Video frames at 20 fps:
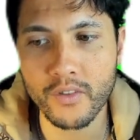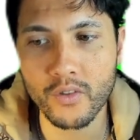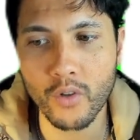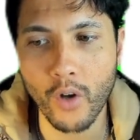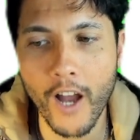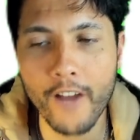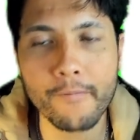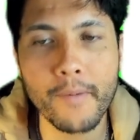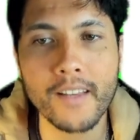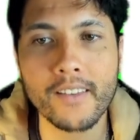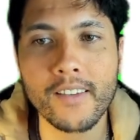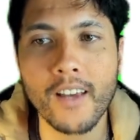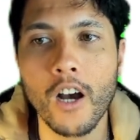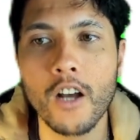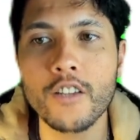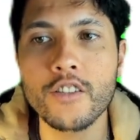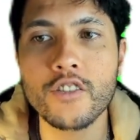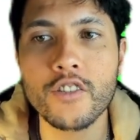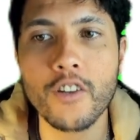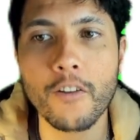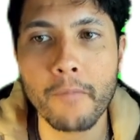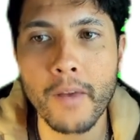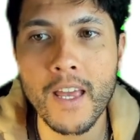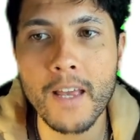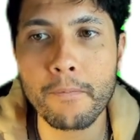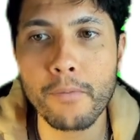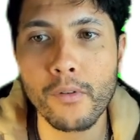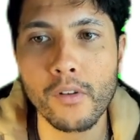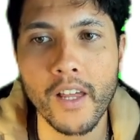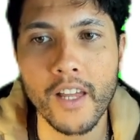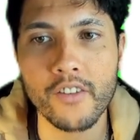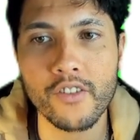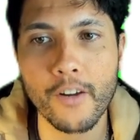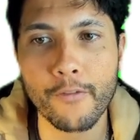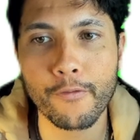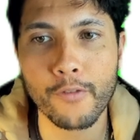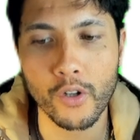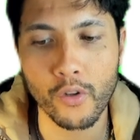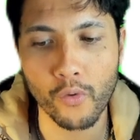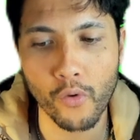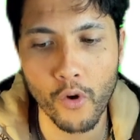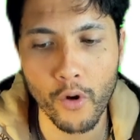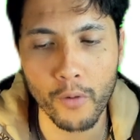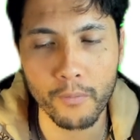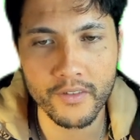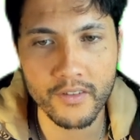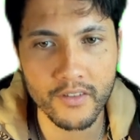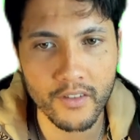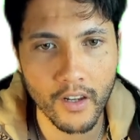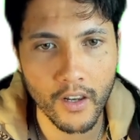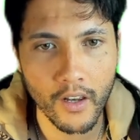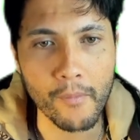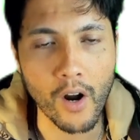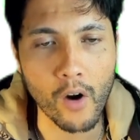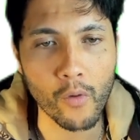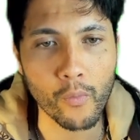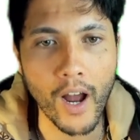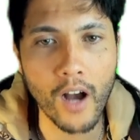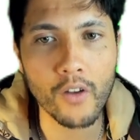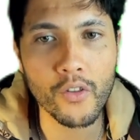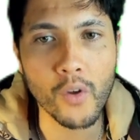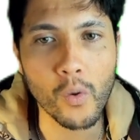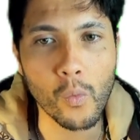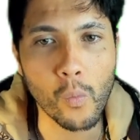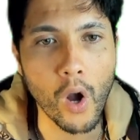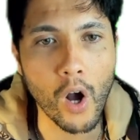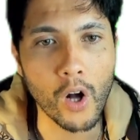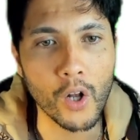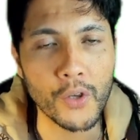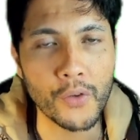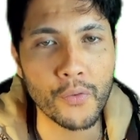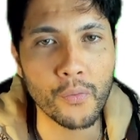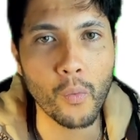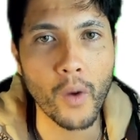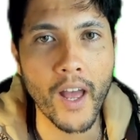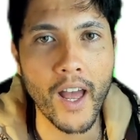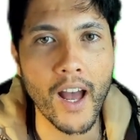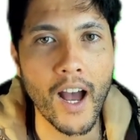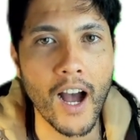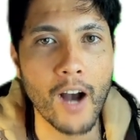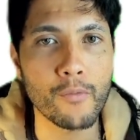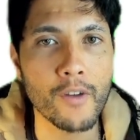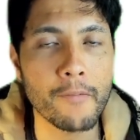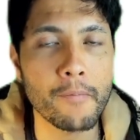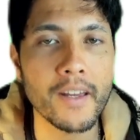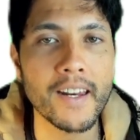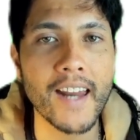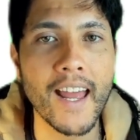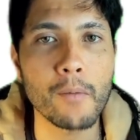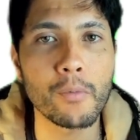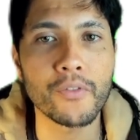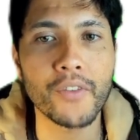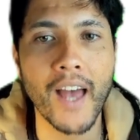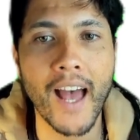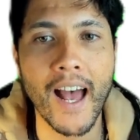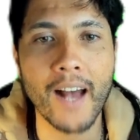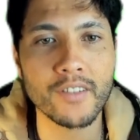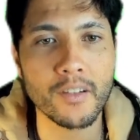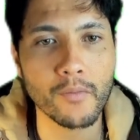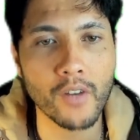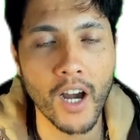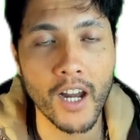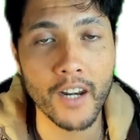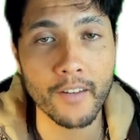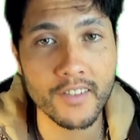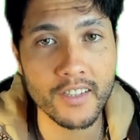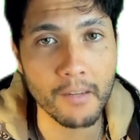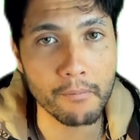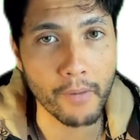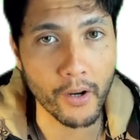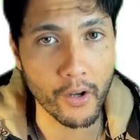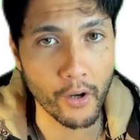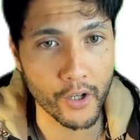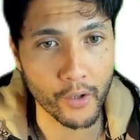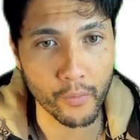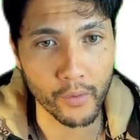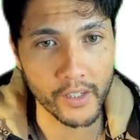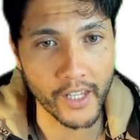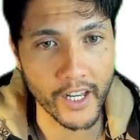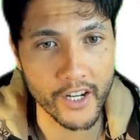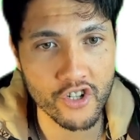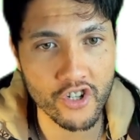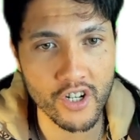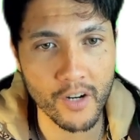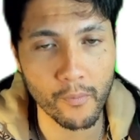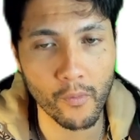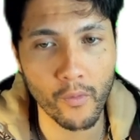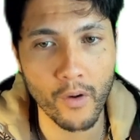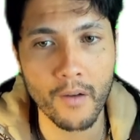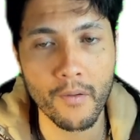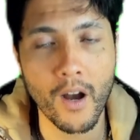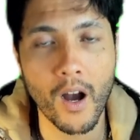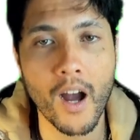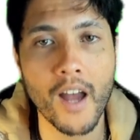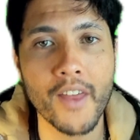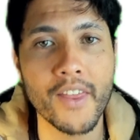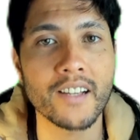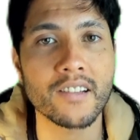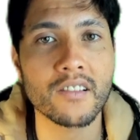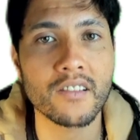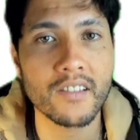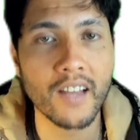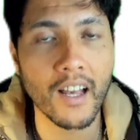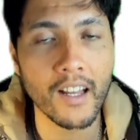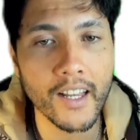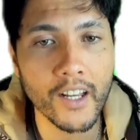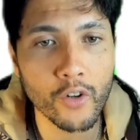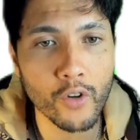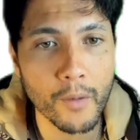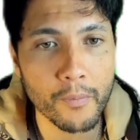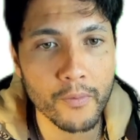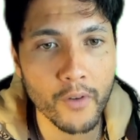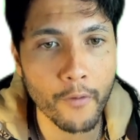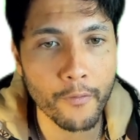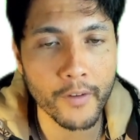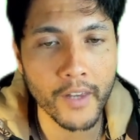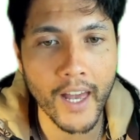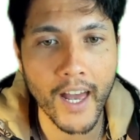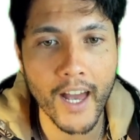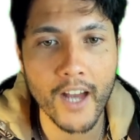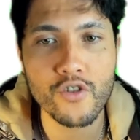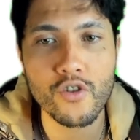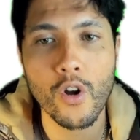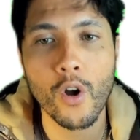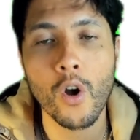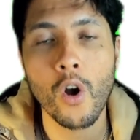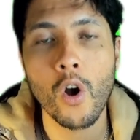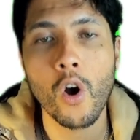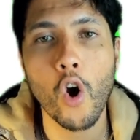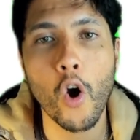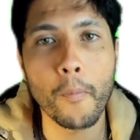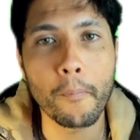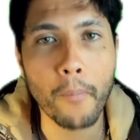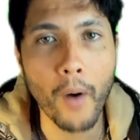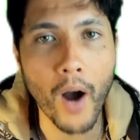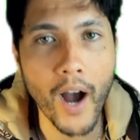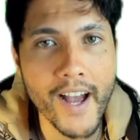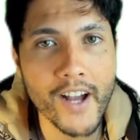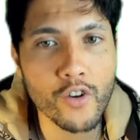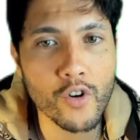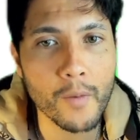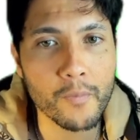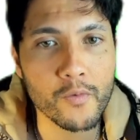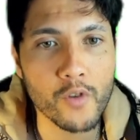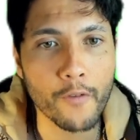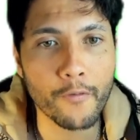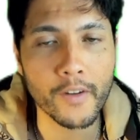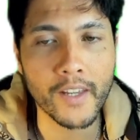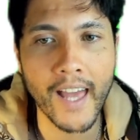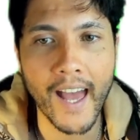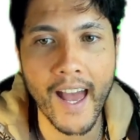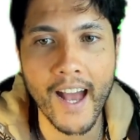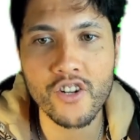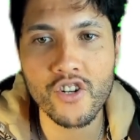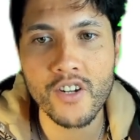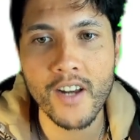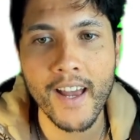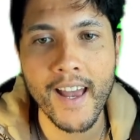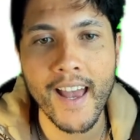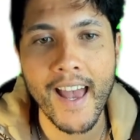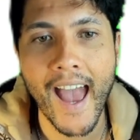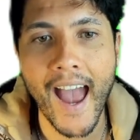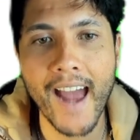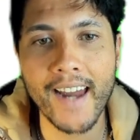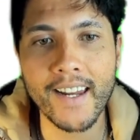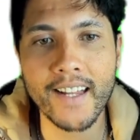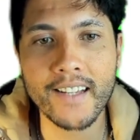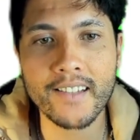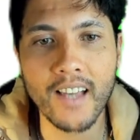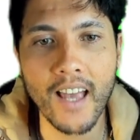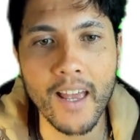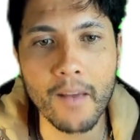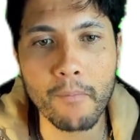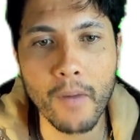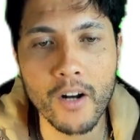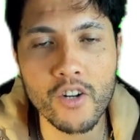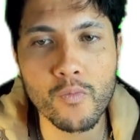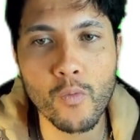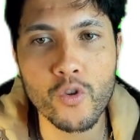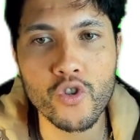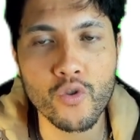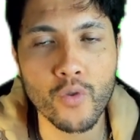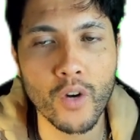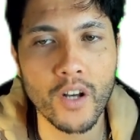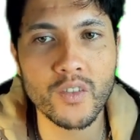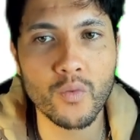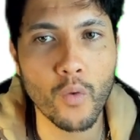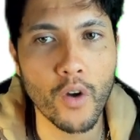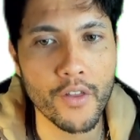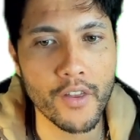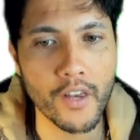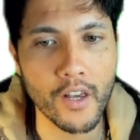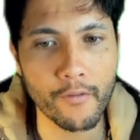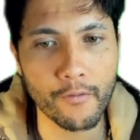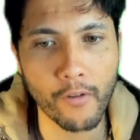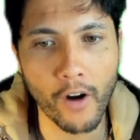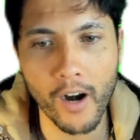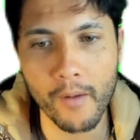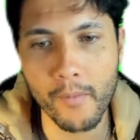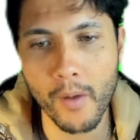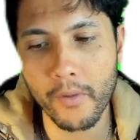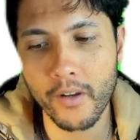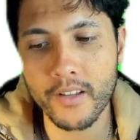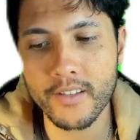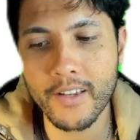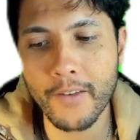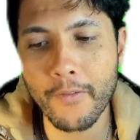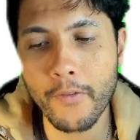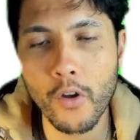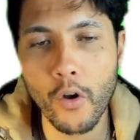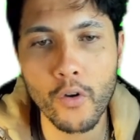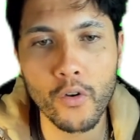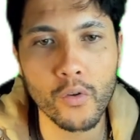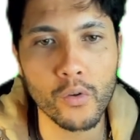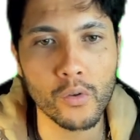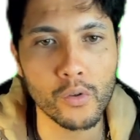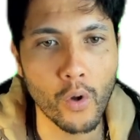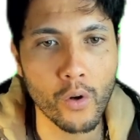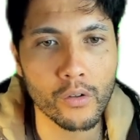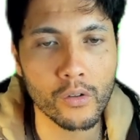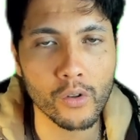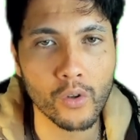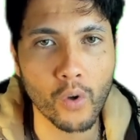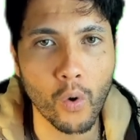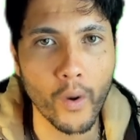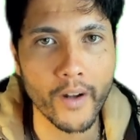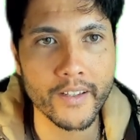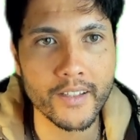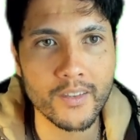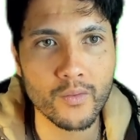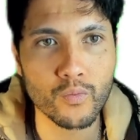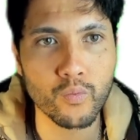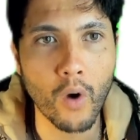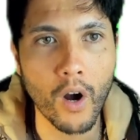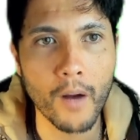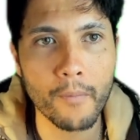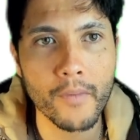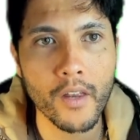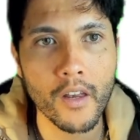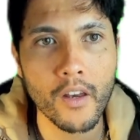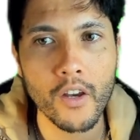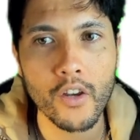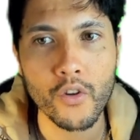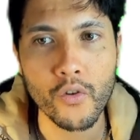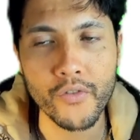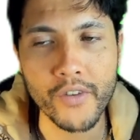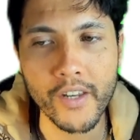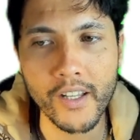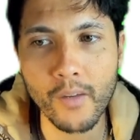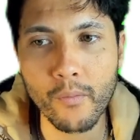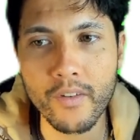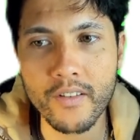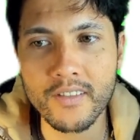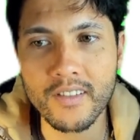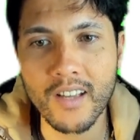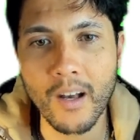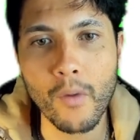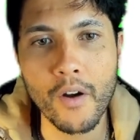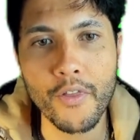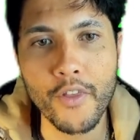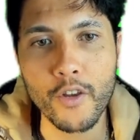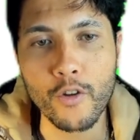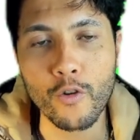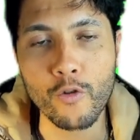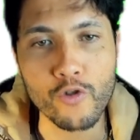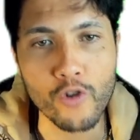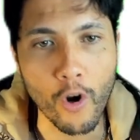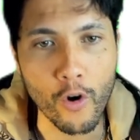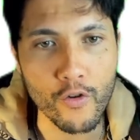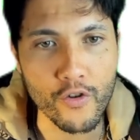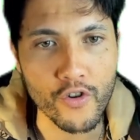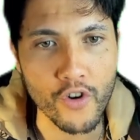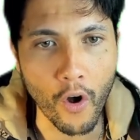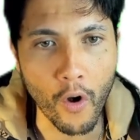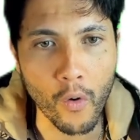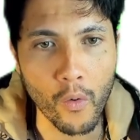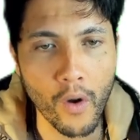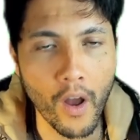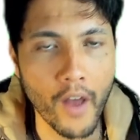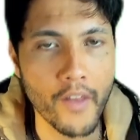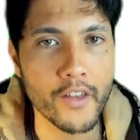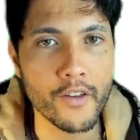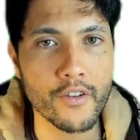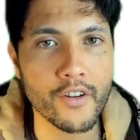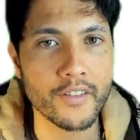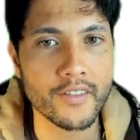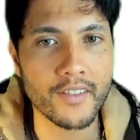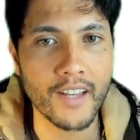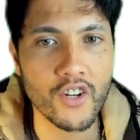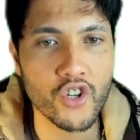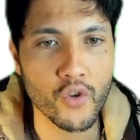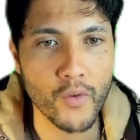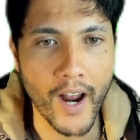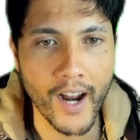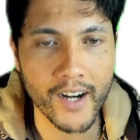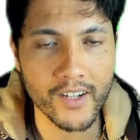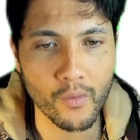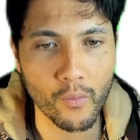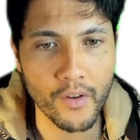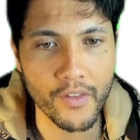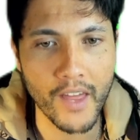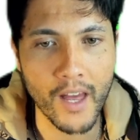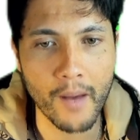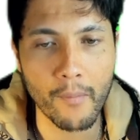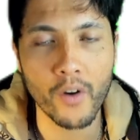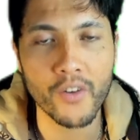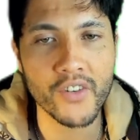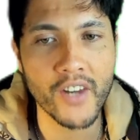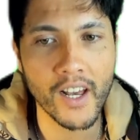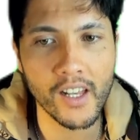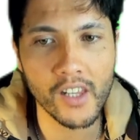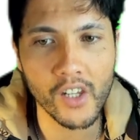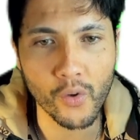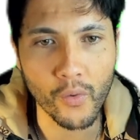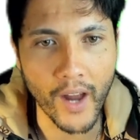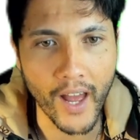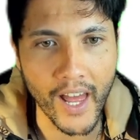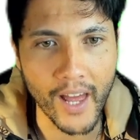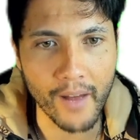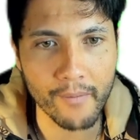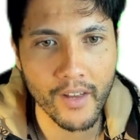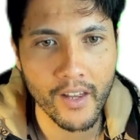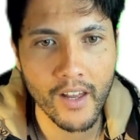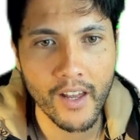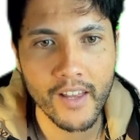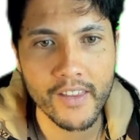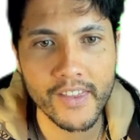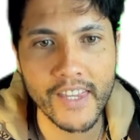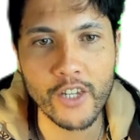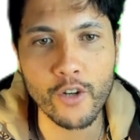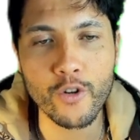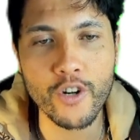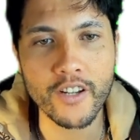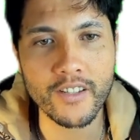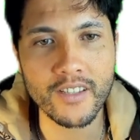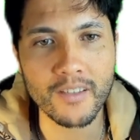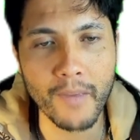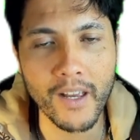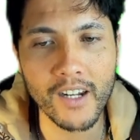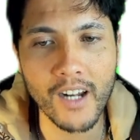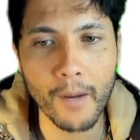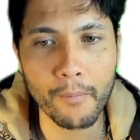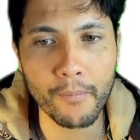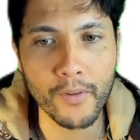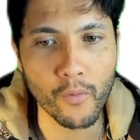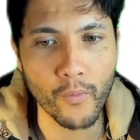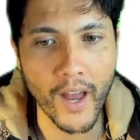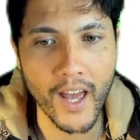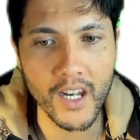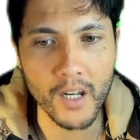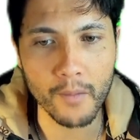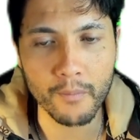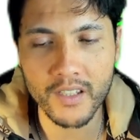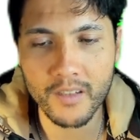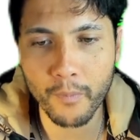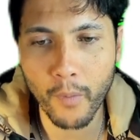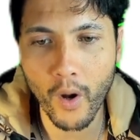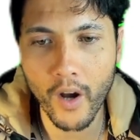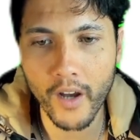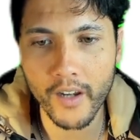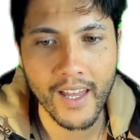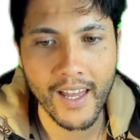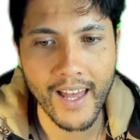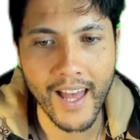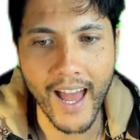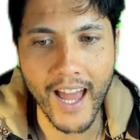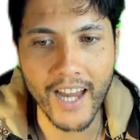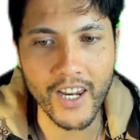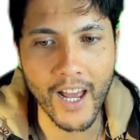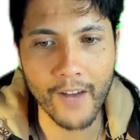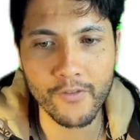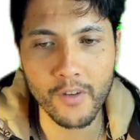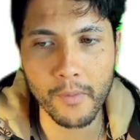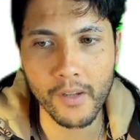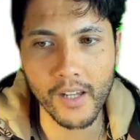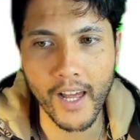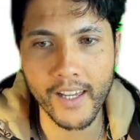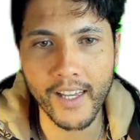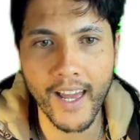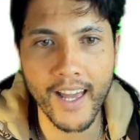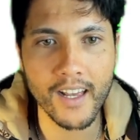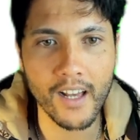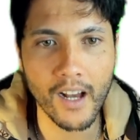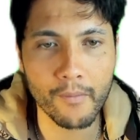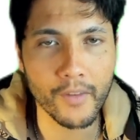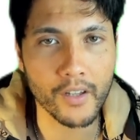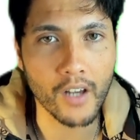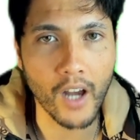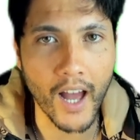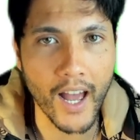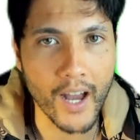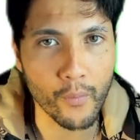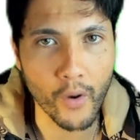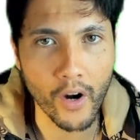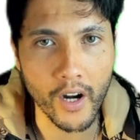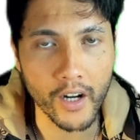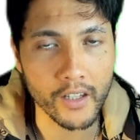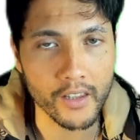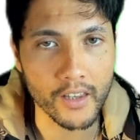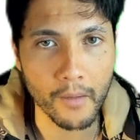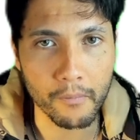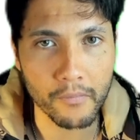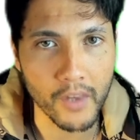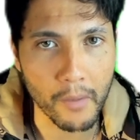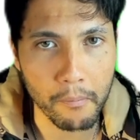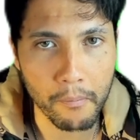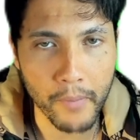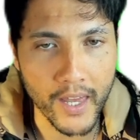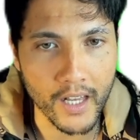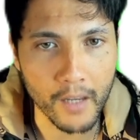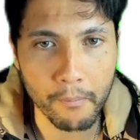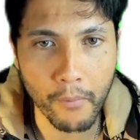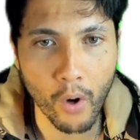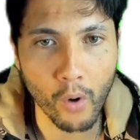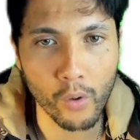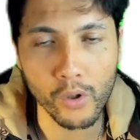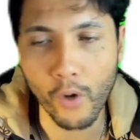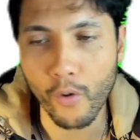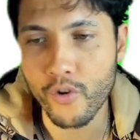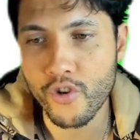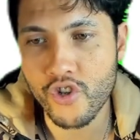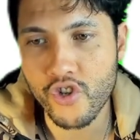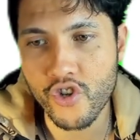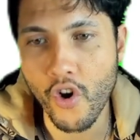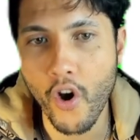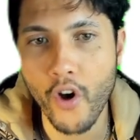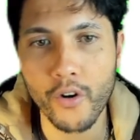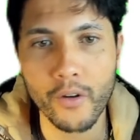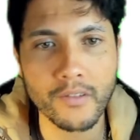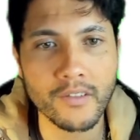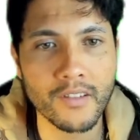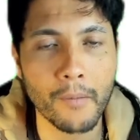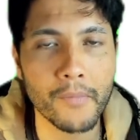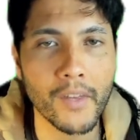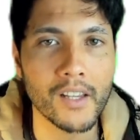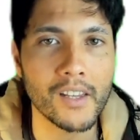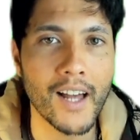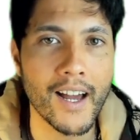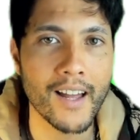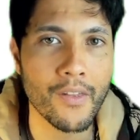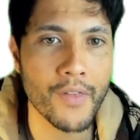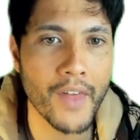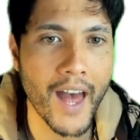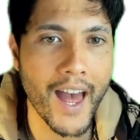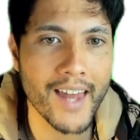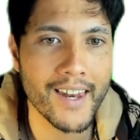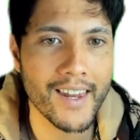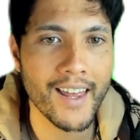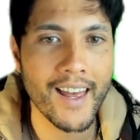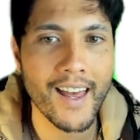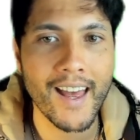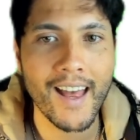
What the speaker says: So I've met tons of people in different groups around the world where we've been able to have some kind of symbiotic relationship where I'm either selling crypto for cash or buying crypto for cash. And it's a much more trustworthy environment, because if you go to a local coin swap, you're dealing with someone that you don't know, and you're just interacting with them on Telegram. Then you just meet up in a random spot, and you have to be like, hey, I'm the guy wearing the pink polo shirt or something like that.